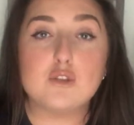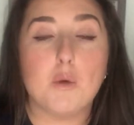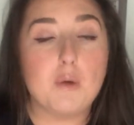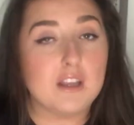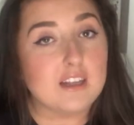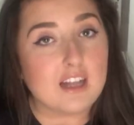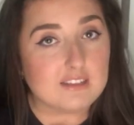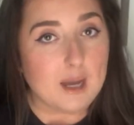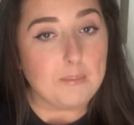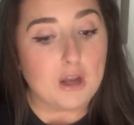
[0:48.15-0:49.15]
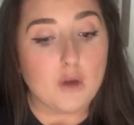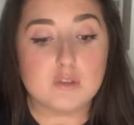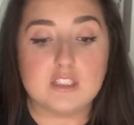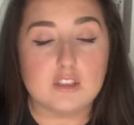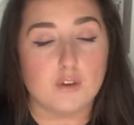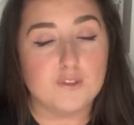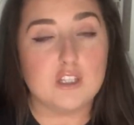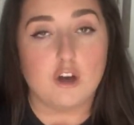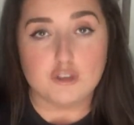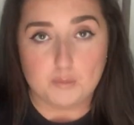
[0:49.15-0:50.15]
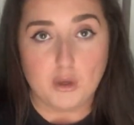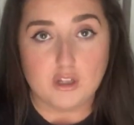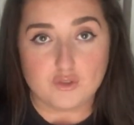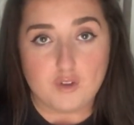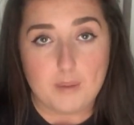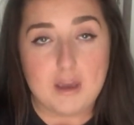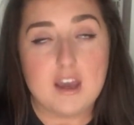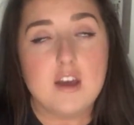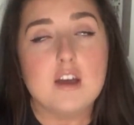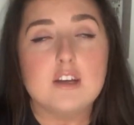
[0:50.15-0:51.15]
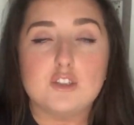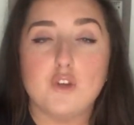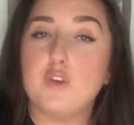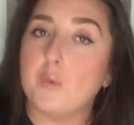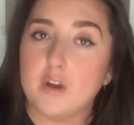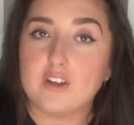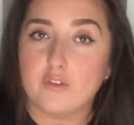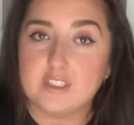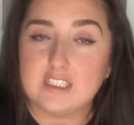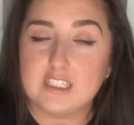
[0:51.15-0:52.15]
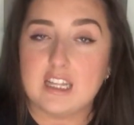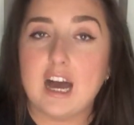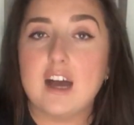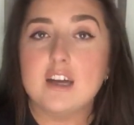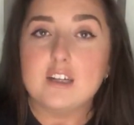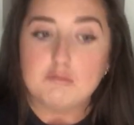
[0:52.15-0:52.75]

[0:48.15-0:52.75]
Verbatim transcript: so i will link that down below because these obviously are spoilers from it so if you want to obviously see that